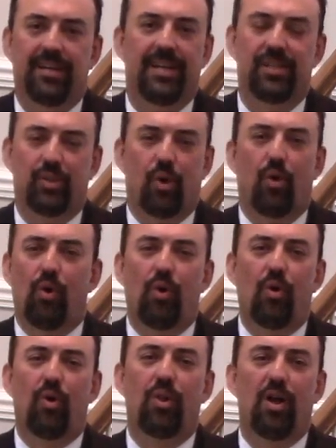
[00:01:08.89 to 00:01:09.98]
is
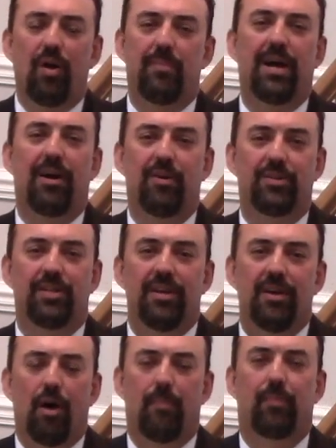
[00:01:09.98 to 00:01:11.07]
all about
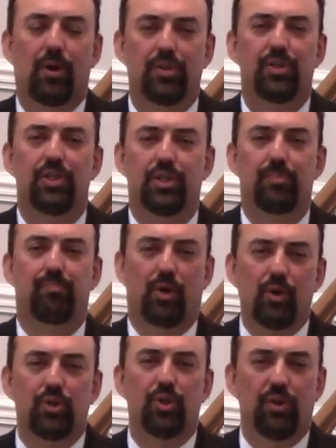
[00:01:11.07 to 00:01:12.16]
a person's
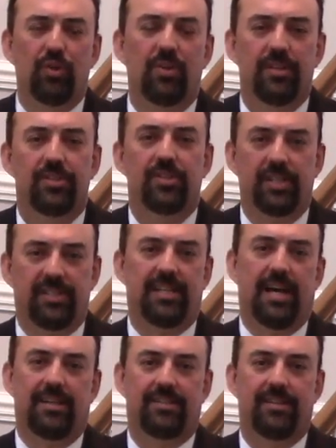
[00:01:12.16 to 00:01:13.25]
personal
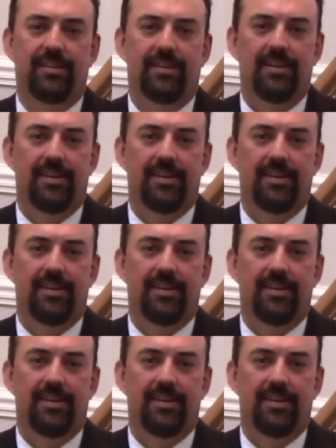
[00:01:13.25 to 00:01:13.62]
success